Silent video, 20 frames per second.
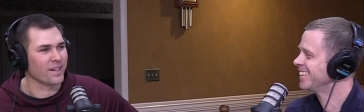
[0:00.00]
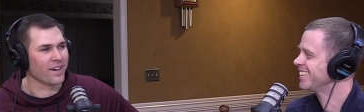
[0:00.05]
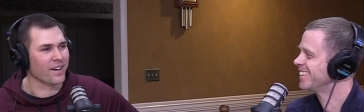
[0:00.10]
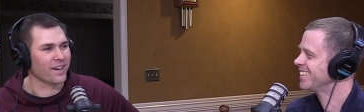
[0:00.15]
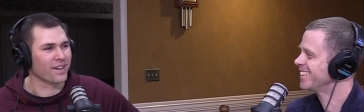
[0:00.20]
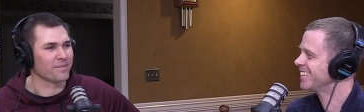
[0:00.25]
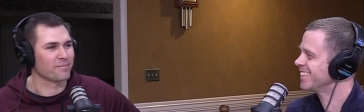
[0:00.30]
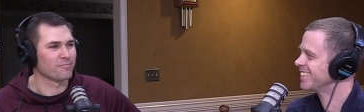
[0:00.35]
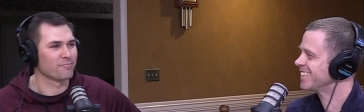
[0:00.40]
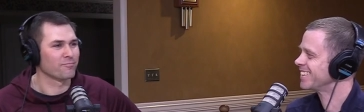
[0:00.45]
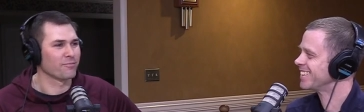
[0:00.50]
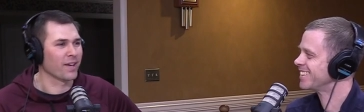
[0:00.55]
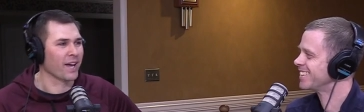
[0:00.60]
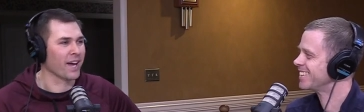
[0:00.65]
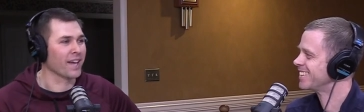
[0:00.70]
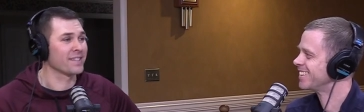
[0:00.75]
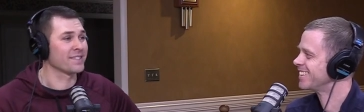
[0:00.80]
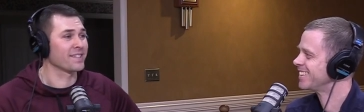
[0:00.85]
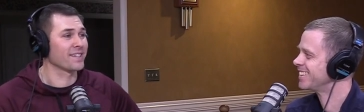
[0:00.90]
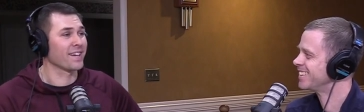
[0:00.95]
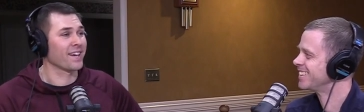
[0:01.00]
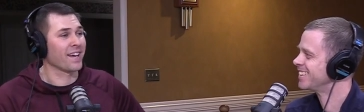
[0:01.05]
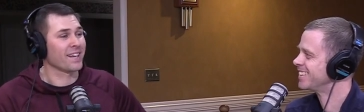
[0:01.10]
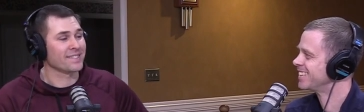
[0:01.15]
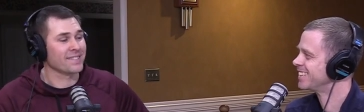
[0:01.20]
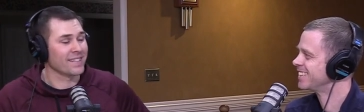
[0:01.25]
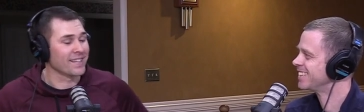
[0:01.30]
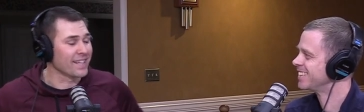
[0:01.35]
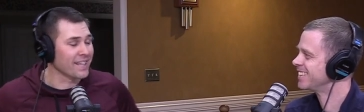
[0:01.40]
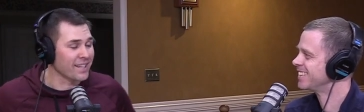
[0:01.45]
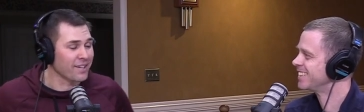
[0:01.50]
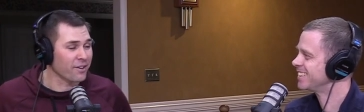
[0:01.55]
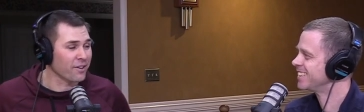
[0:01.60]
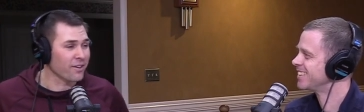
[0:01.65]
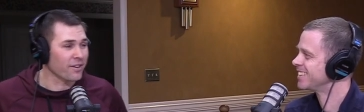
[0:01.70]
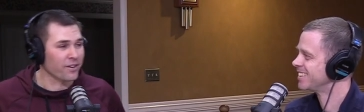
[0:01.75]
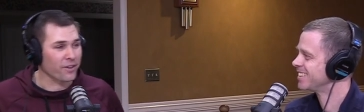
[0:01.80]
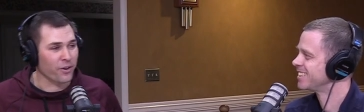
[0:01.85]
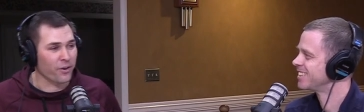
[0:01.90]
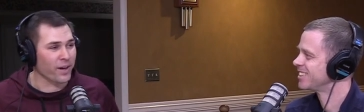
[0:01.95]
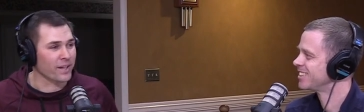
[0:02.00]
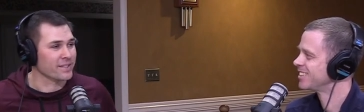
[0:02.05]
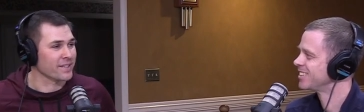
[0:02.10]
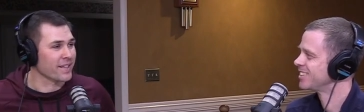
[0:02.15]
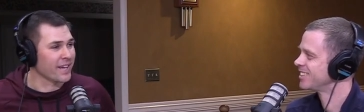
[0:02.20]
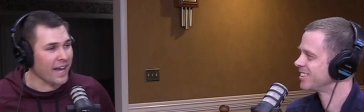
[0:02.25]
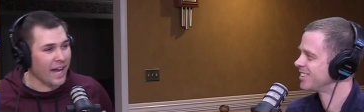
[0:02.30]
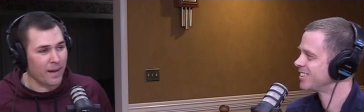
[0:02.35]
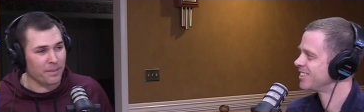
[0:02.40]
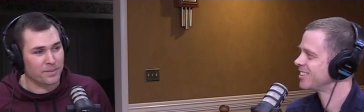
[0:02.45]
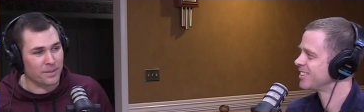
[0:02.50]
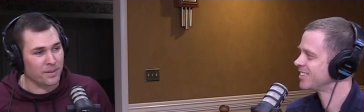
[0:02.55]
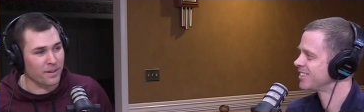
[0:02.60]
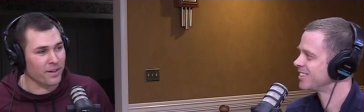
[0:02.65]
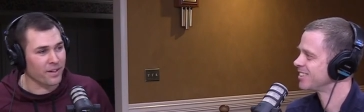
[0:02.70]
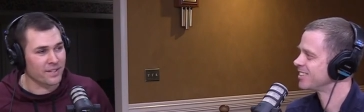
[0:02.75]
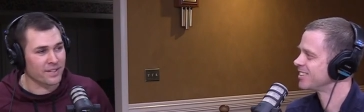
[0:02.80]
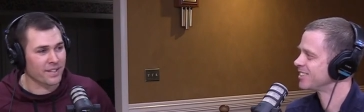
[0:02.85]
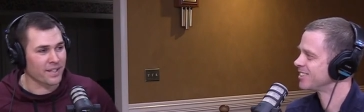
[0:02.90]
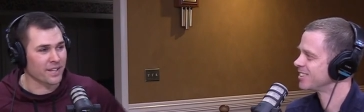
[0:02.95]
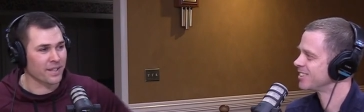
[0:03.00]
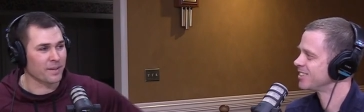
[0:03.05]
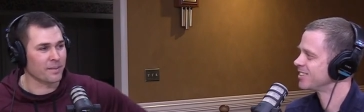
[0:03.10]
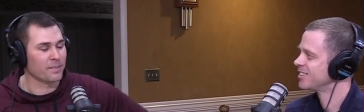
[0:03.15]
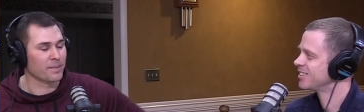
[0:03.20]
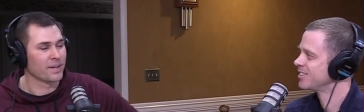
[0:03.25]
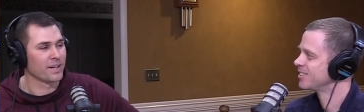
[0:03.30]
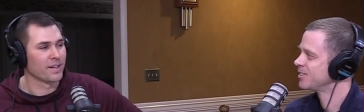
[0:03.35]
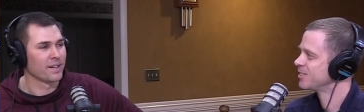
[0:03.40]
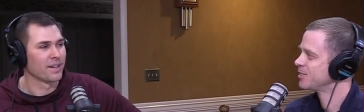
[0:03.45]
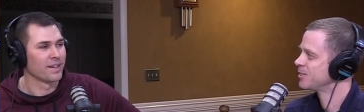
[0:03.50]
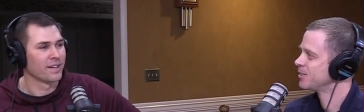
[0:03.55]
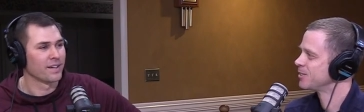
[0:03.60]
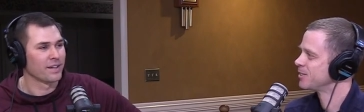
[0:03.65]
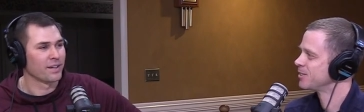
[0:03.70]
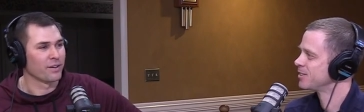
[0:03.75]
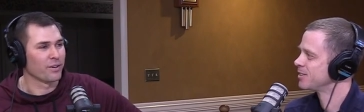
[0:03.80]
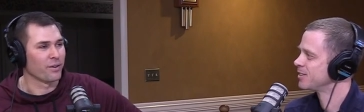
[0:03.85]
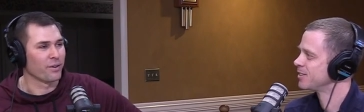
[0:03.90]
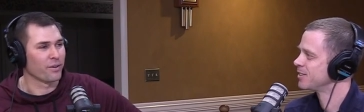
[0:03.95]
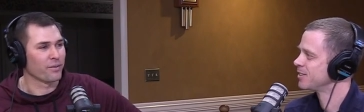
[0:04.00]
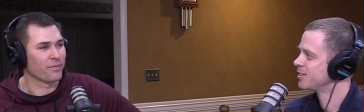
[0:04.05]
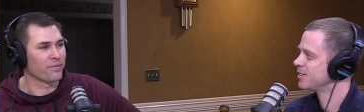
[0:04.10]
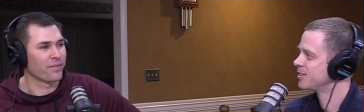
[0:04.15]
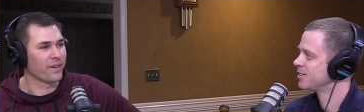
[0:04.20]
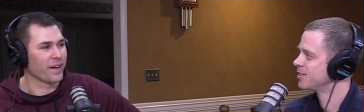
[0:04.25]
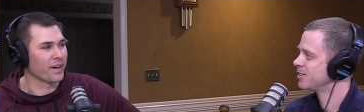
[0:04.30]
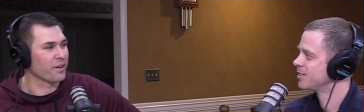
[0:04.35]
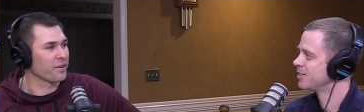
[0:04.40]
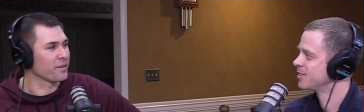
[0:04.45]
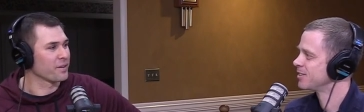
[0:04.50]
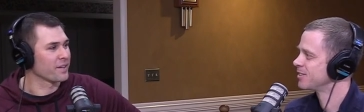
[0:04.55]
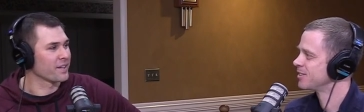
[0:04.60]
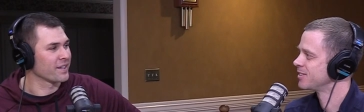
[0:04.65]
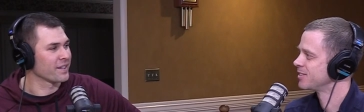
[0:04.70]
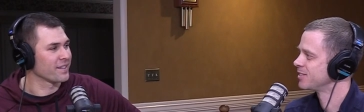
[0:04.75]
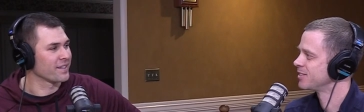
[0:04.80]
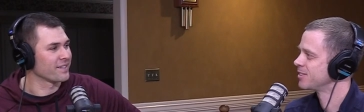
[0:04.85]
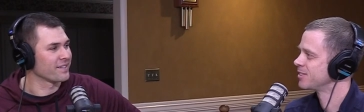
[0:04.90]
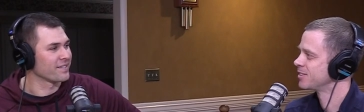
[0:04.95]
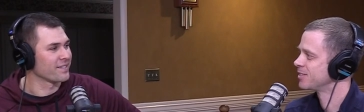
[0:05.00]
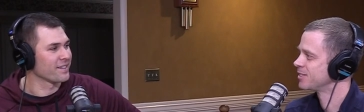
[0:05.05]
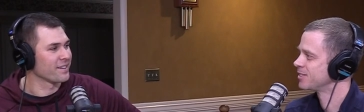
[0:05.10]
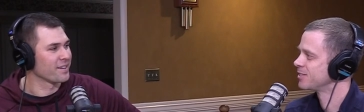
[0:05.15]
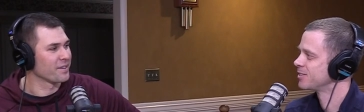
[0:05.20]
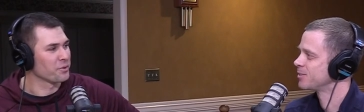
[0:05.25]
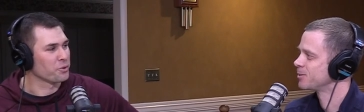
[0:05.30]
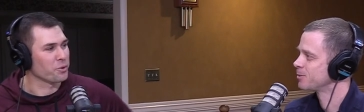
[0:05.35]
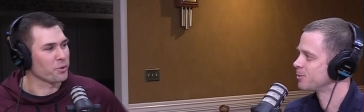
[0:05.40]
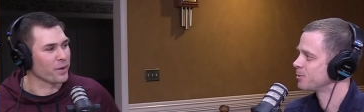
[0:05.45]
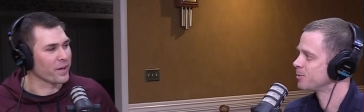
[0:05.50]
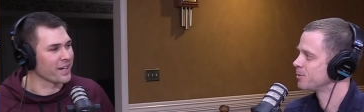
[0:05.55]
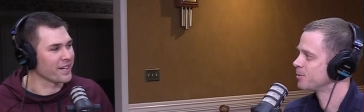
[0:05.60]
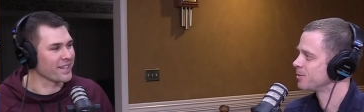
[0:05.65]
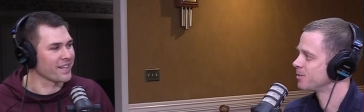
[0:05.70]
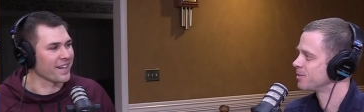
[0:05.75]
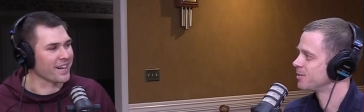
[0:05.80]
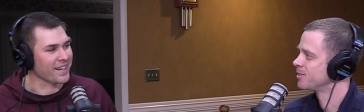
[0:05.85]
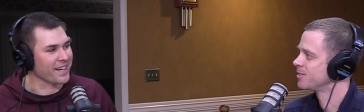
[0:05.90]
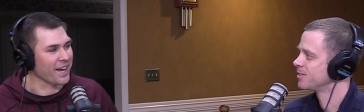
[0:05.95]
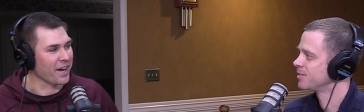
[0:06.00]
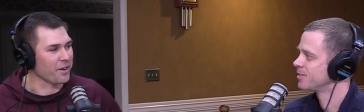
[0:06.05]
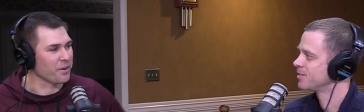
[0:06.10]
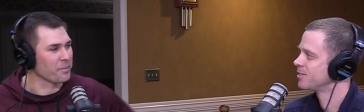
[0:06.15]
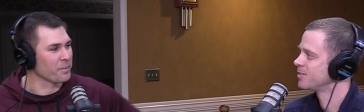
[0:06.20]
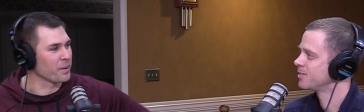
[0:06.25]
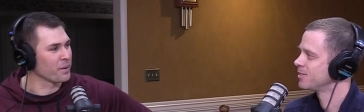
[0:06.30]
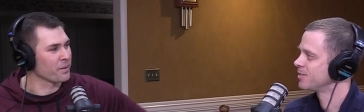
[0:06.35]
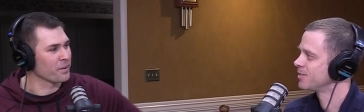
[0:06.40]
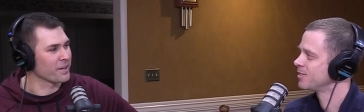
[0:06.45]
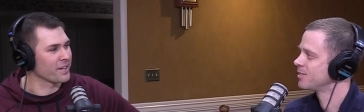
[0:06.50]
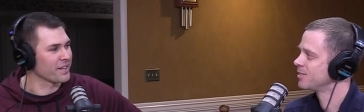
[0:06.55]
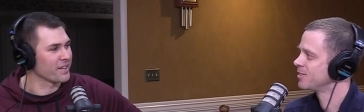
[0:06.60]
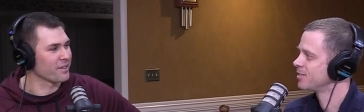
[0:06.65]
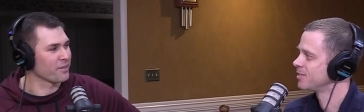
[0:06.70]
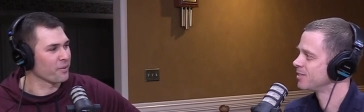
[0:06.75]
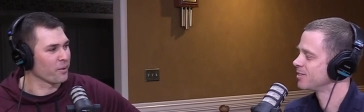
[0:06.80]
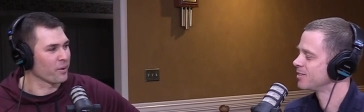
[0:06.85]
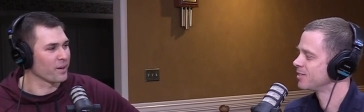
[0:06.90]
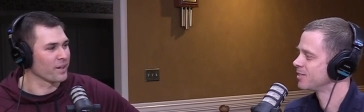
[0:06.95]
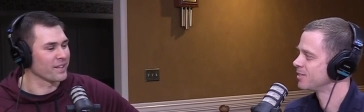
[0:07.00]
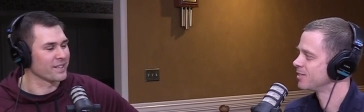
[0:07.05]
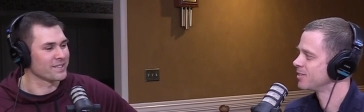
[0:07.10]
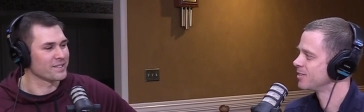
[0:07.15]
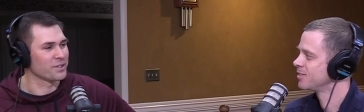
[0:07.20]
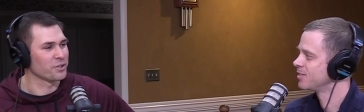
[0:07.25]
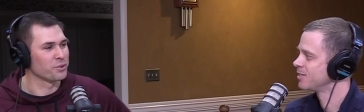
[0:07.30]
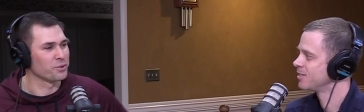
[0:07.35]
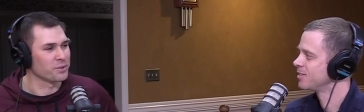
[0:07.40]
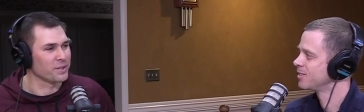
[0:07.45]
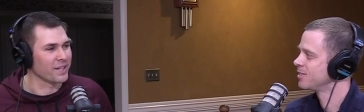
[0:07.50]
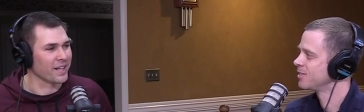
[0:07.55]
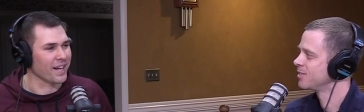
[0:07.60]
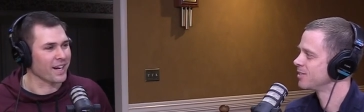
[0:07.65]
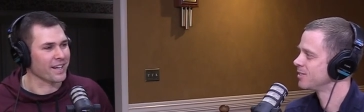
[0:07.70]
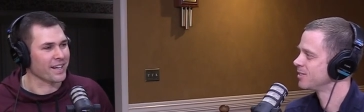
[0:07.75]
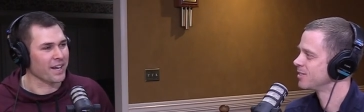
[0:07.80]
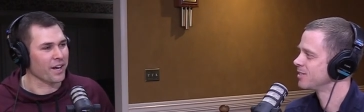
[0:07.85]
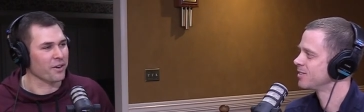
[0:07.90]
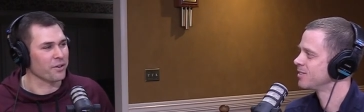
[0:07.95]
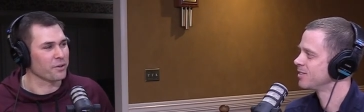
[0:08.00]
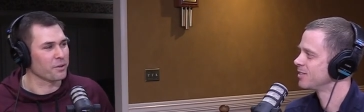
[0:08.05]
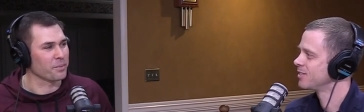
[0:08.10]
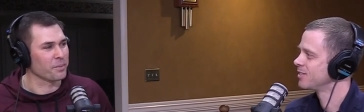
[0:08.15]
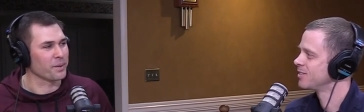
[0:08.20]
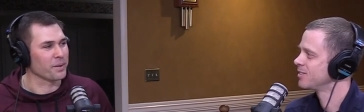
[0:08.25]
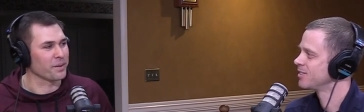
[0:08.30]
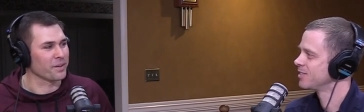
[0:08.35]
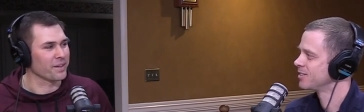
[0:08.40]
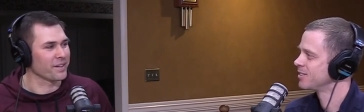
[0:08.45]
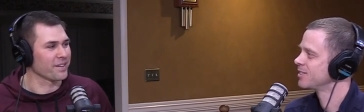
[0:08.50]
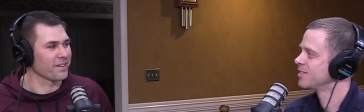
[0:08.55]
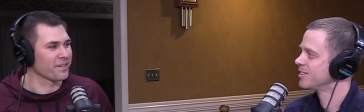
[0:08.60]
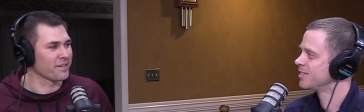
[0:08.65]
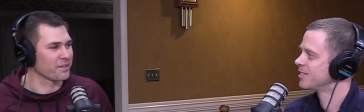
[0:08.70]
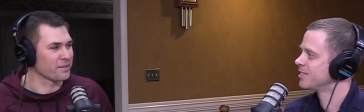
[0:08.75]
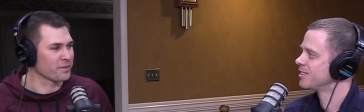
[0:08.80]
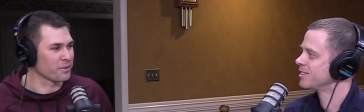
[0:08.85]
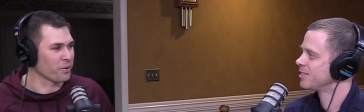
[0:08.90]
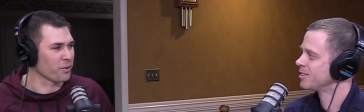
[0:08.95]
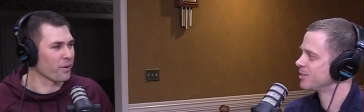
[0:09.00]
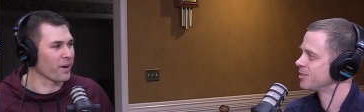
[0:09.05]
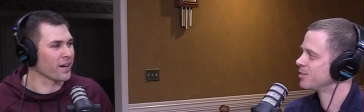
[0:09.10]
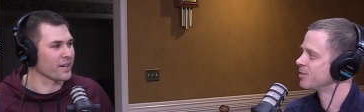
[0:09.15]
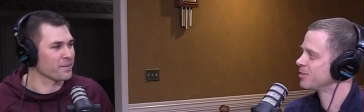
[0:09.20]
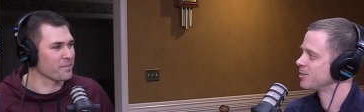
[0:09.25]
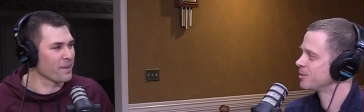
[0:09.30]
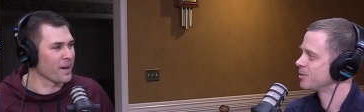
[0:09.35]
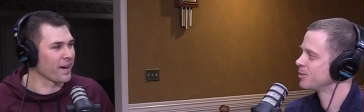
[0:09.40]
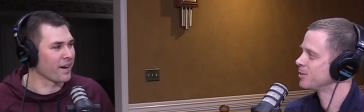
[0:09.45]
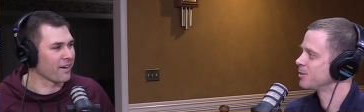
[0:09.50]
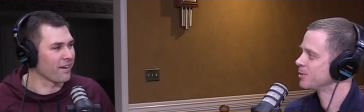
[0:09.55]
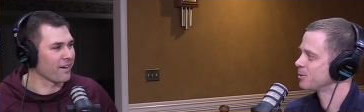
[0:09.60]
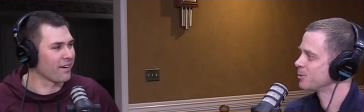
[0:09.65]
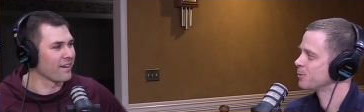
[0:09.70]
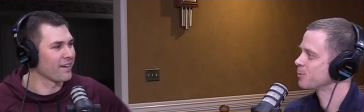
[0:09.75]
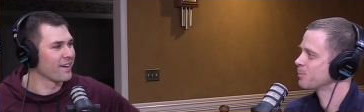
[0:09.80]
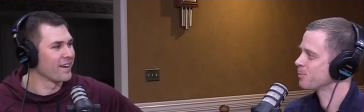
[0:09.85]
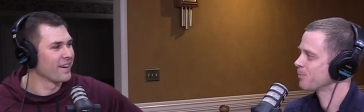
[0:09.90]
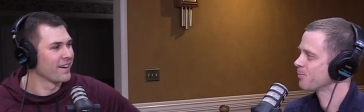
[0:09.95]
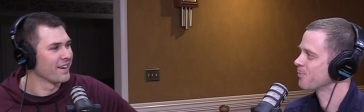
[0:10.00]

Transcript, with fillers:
Speaker 1: Uh, as a, as a leader, you know, as a captain on a team, you know, I've failed in creating that accountability or at least using that accountability the correct manner